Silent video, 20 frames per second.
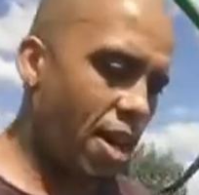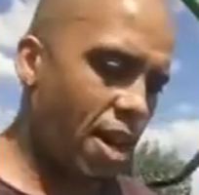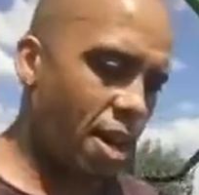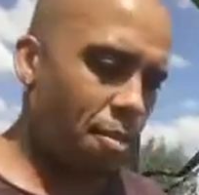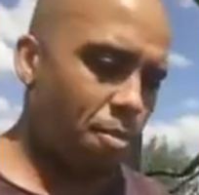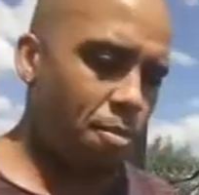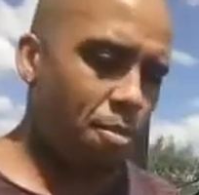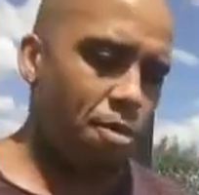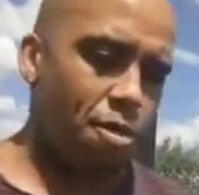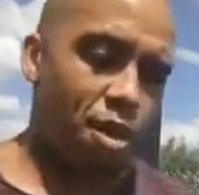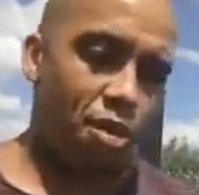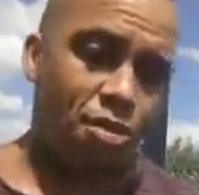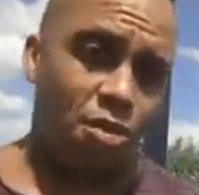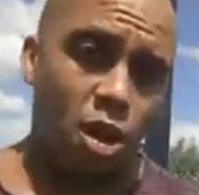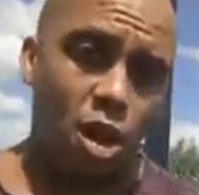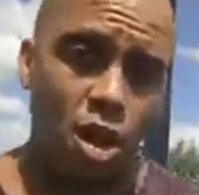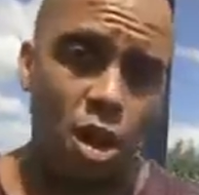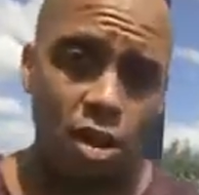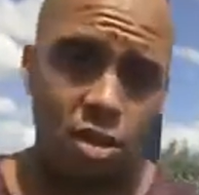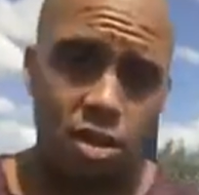the
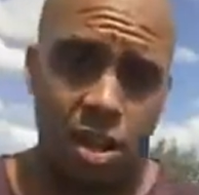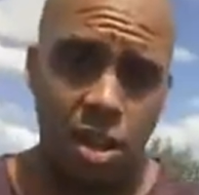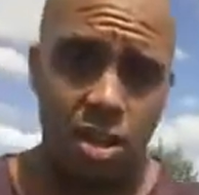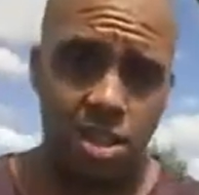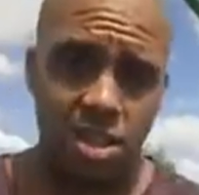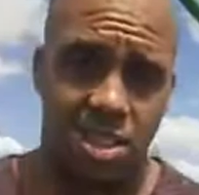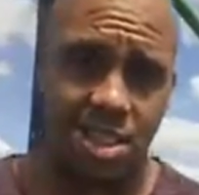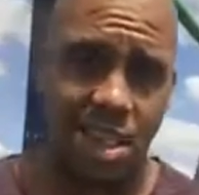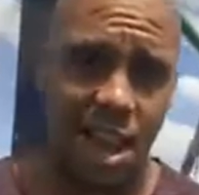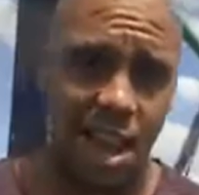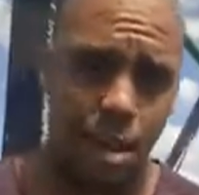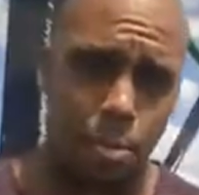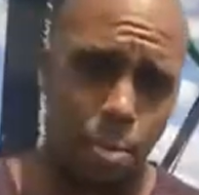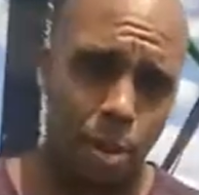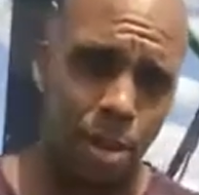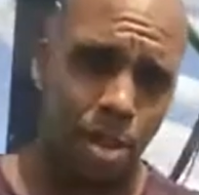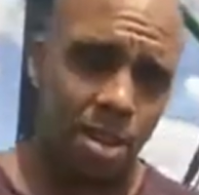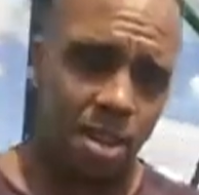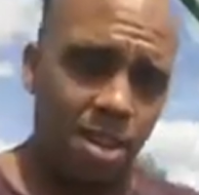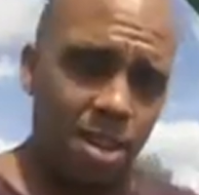third step
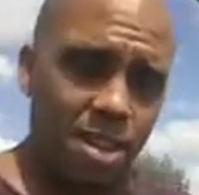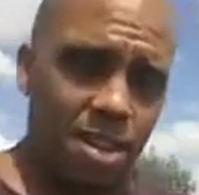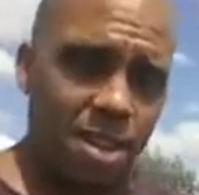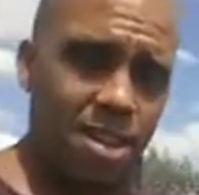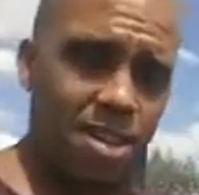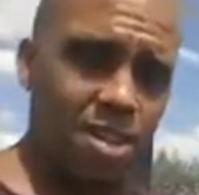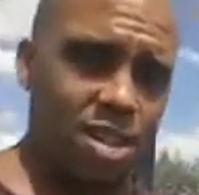is a